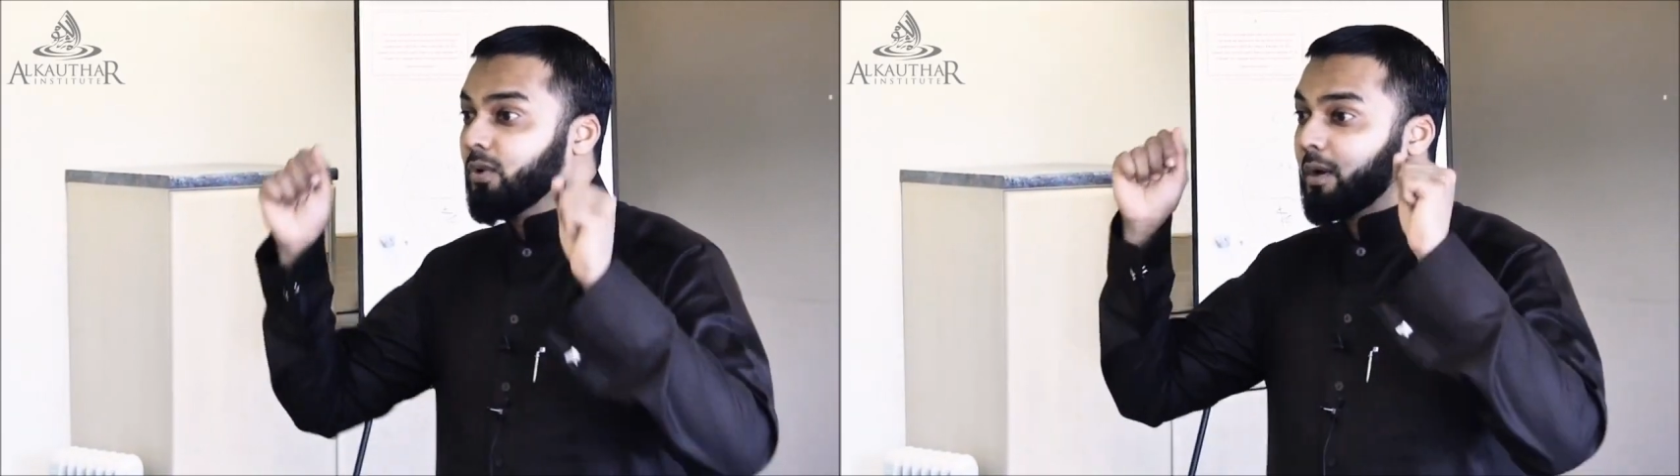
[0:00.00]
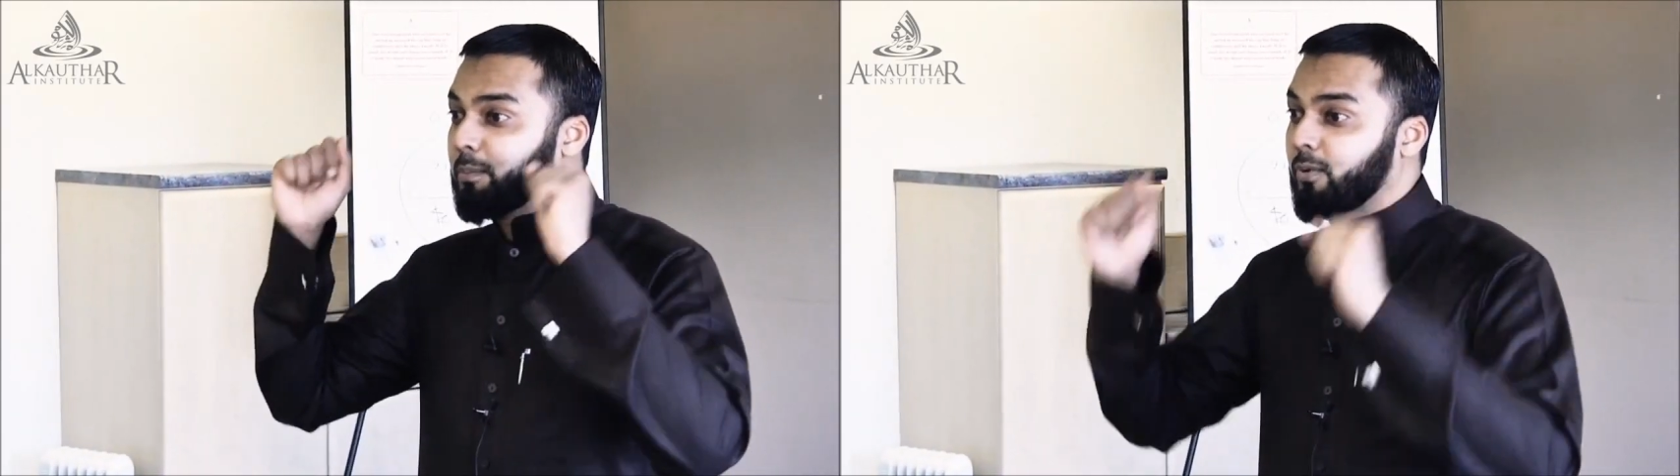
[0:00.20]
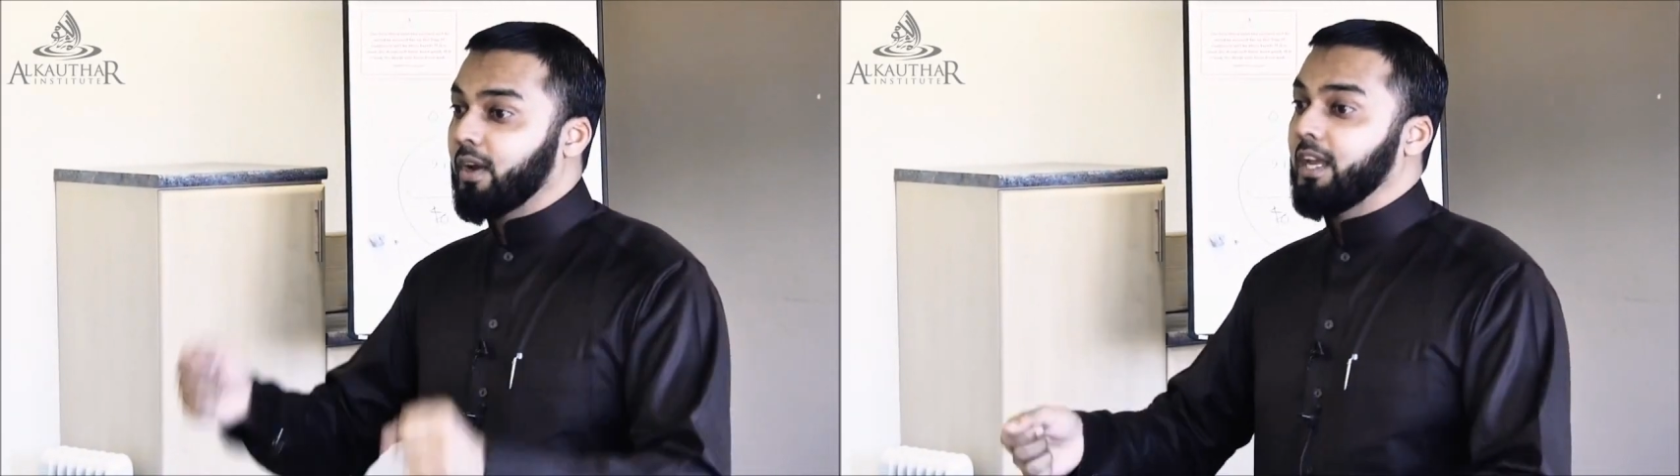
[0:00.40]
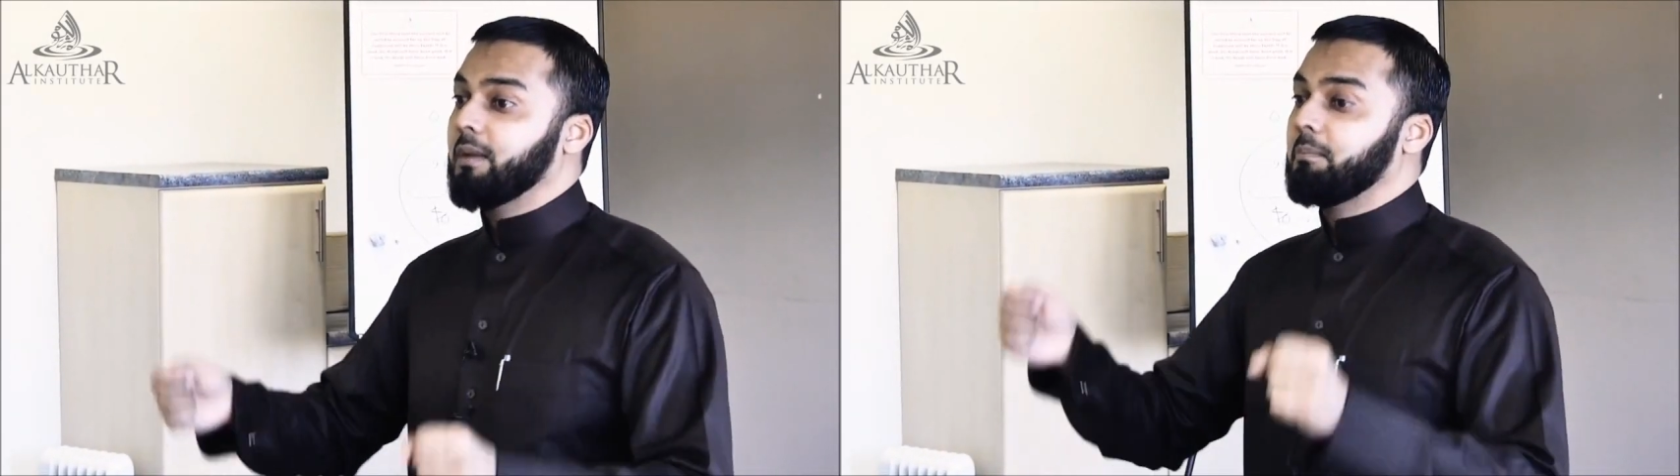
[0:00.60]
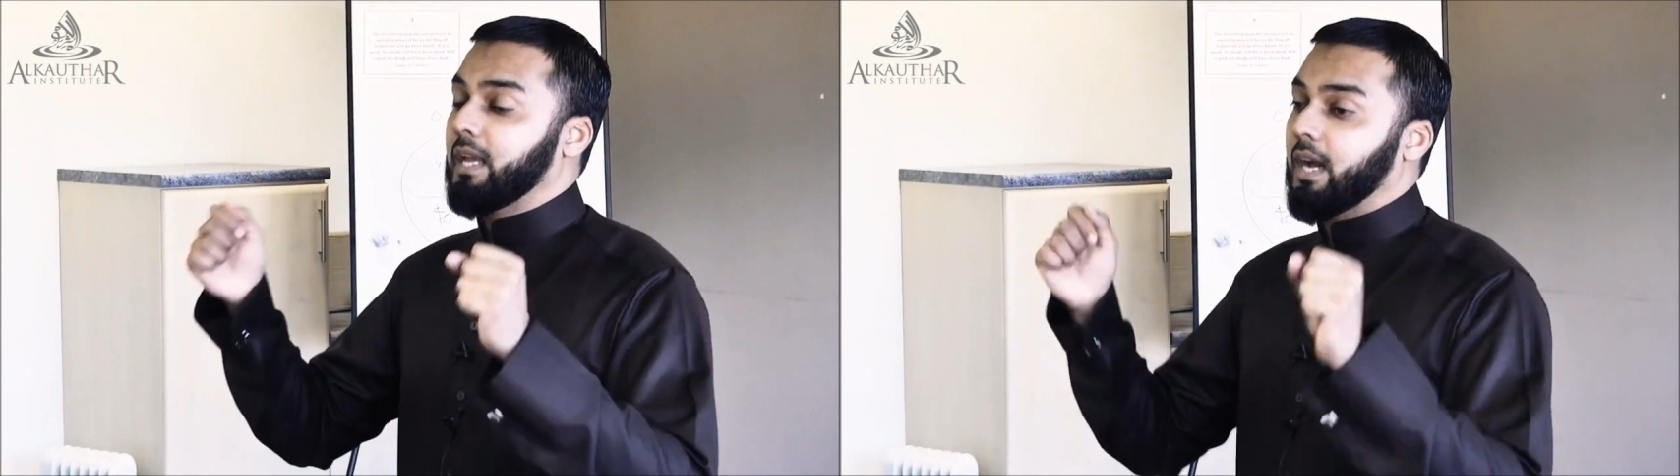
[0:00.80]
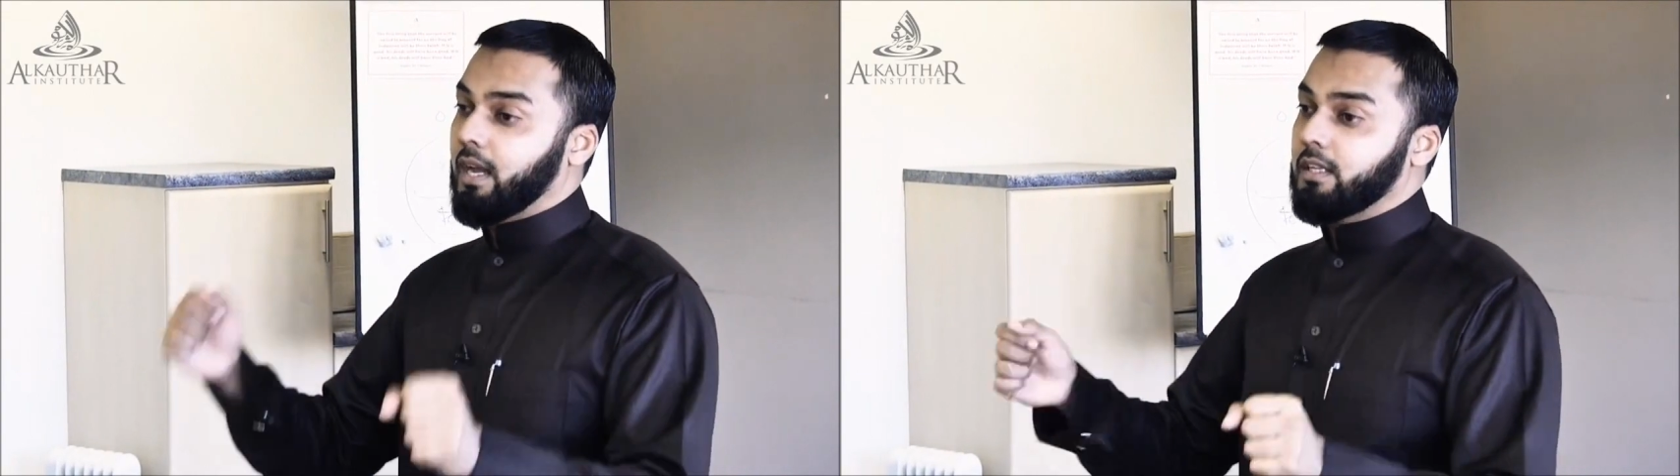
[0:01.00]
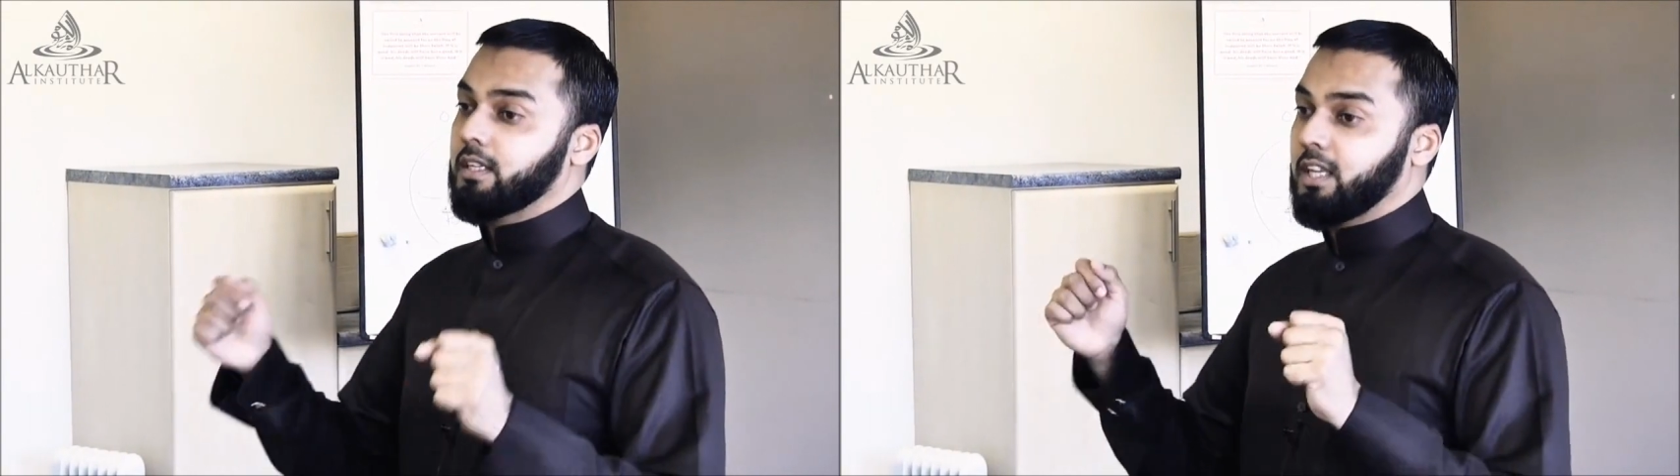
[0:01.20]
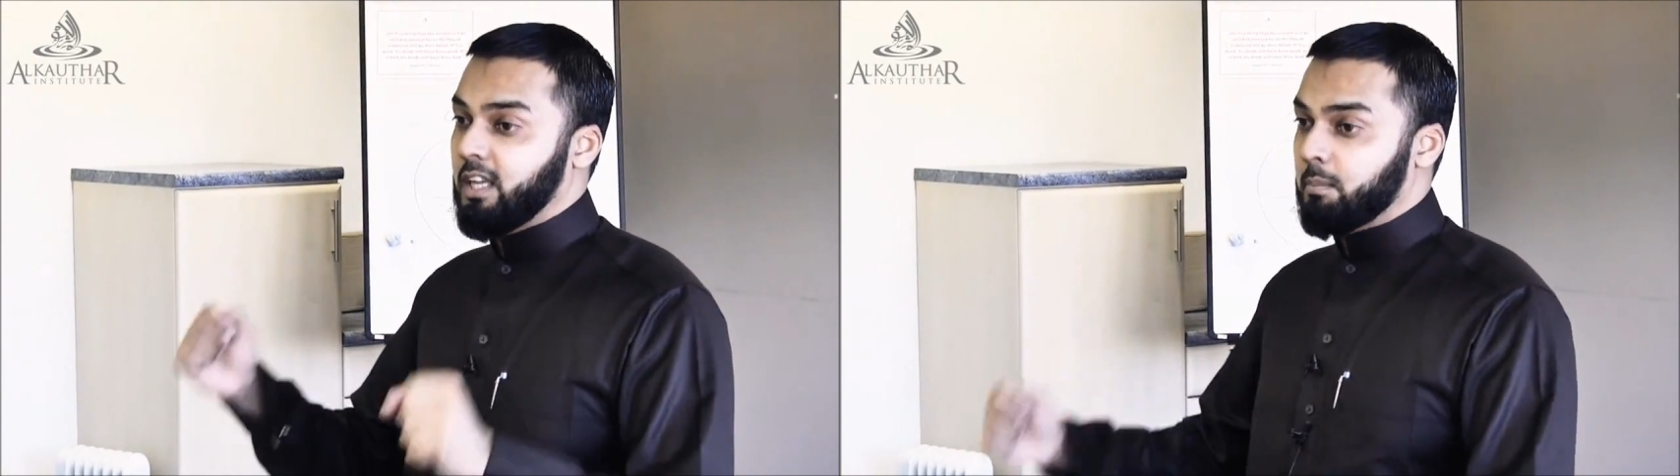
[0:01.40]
you are praying behind an